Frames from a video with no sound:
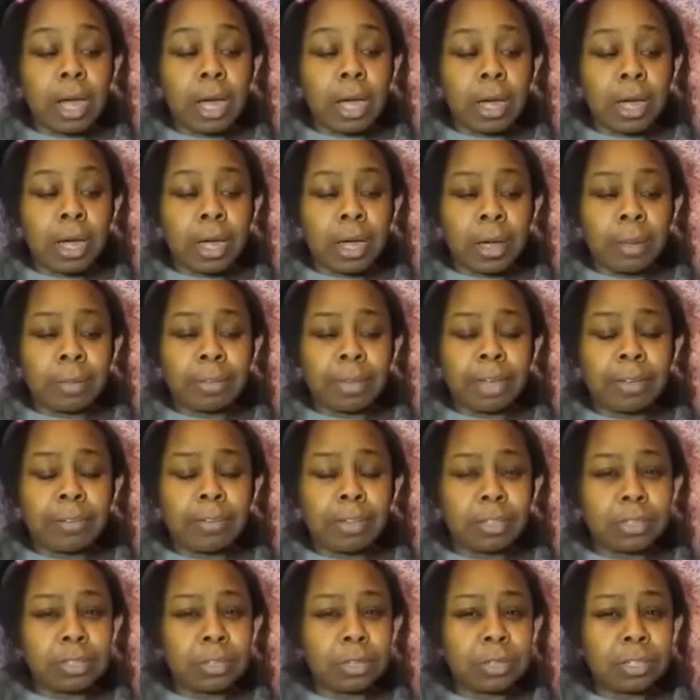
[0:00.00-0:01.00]

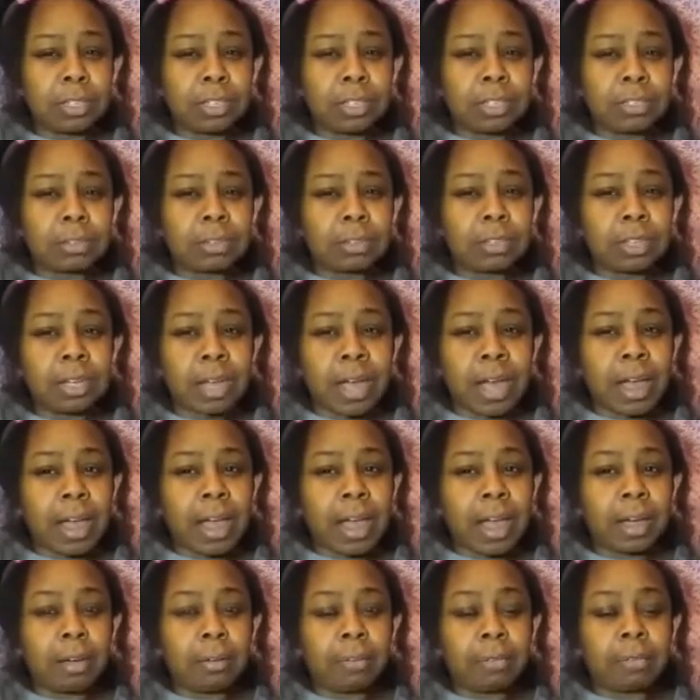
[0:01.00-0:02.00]
Even Little Diva, I
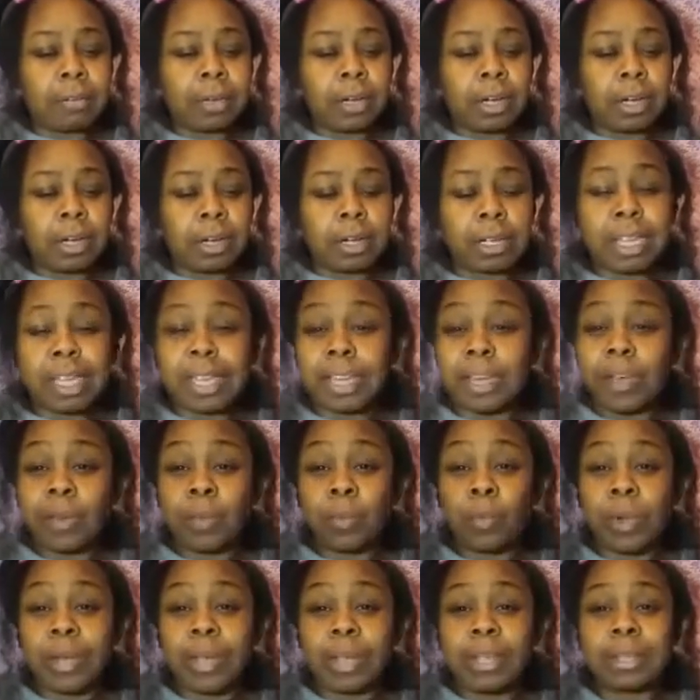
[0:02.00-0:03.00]
have
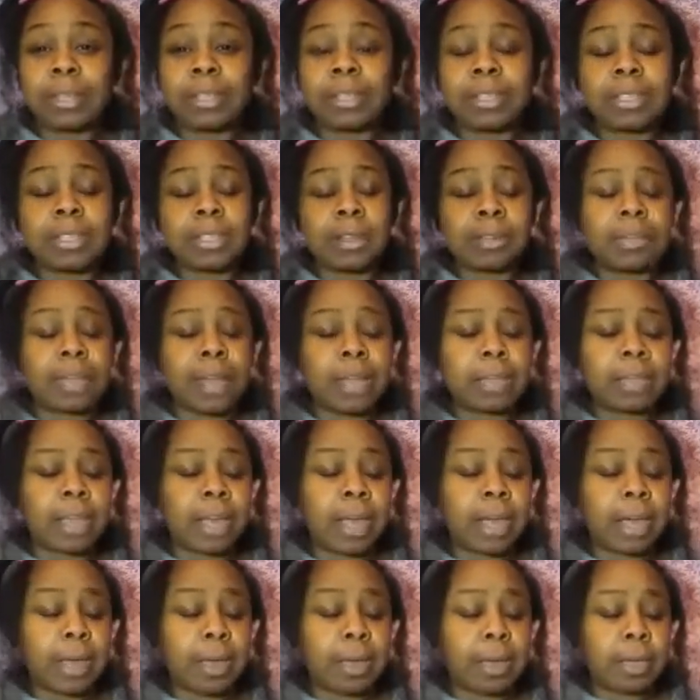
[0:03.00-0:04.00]
Kid Win and stuff like
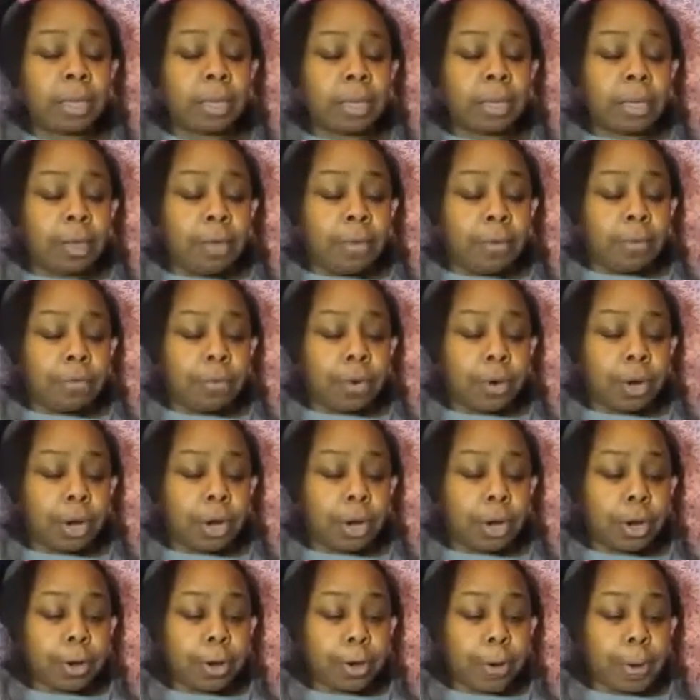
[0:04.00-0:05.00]
that for
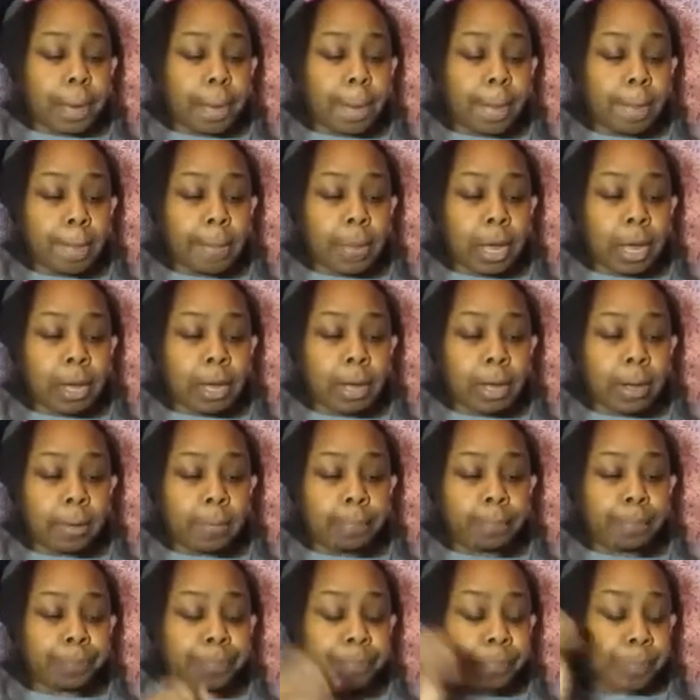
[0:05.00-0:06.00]
her.
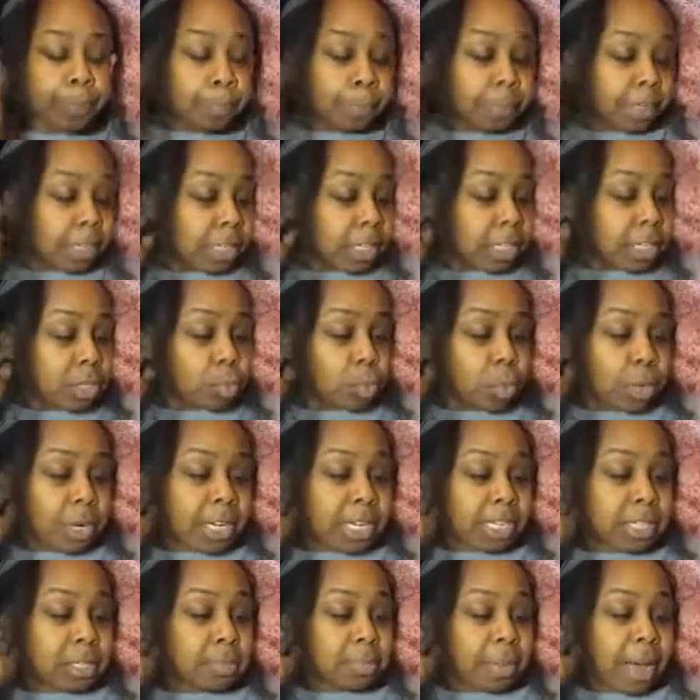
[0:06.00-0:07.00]
But this
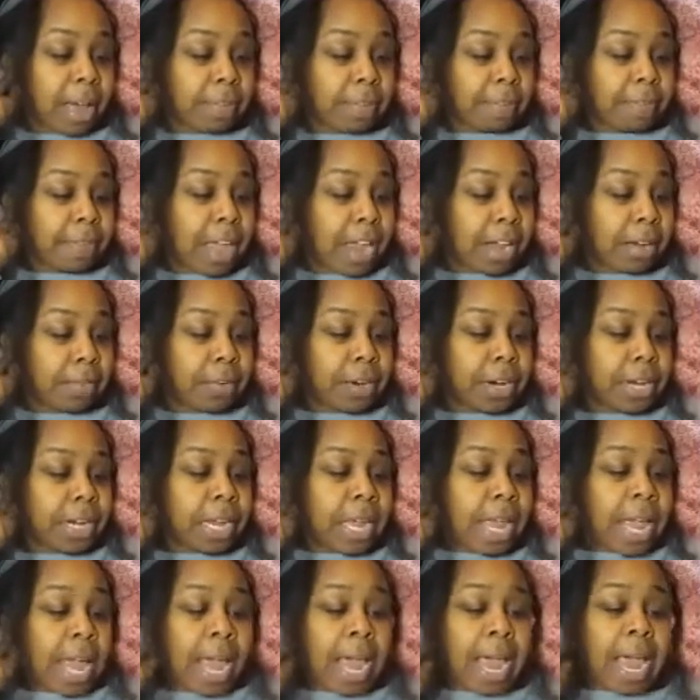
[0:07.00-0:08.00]
one is my favorite,
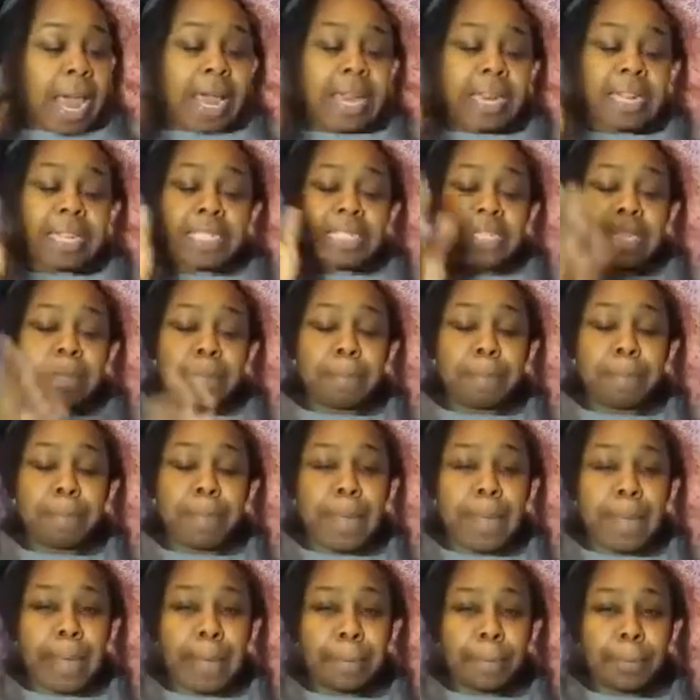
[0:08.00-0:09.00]
and it's the
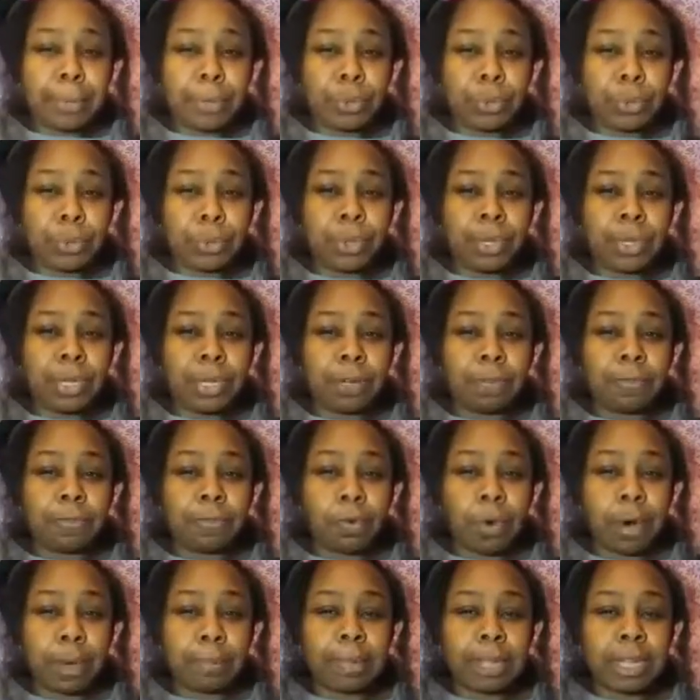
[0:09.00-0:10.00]
bamboo
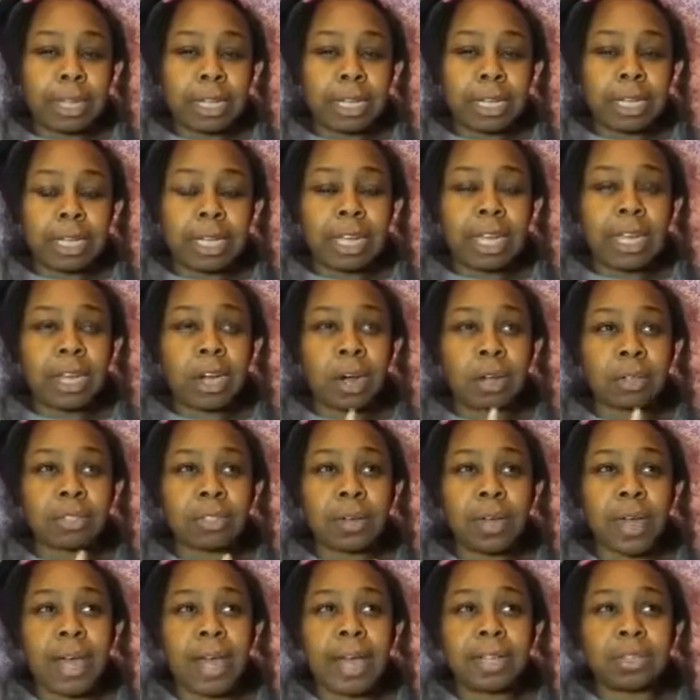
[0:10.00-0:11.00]
formula. He
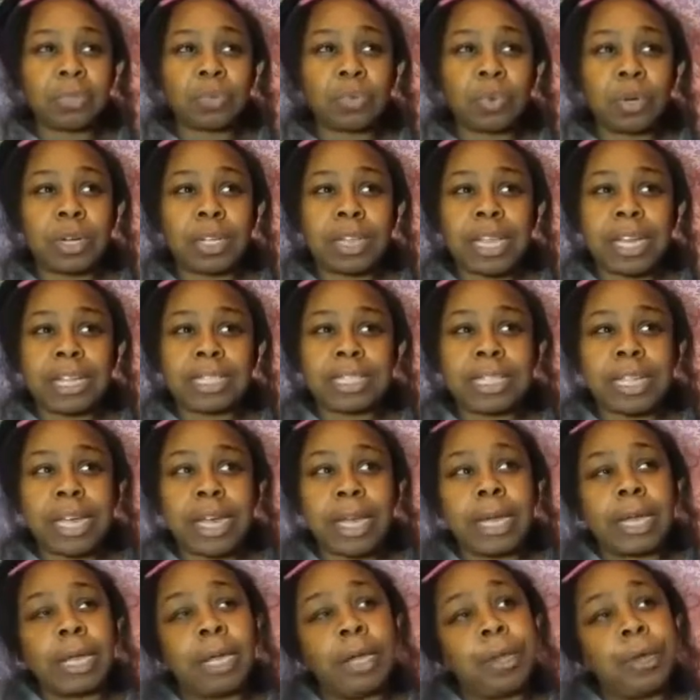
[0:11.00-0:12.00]
also has one that's
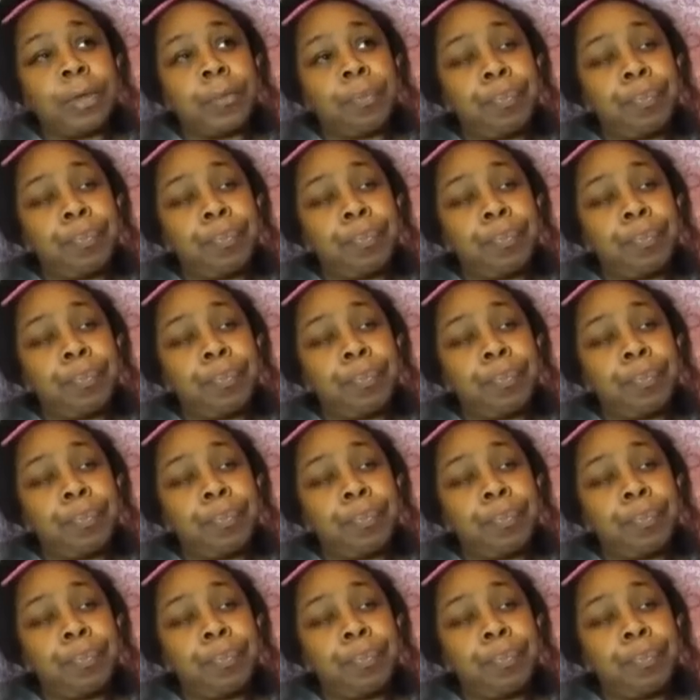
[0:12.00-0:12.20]
like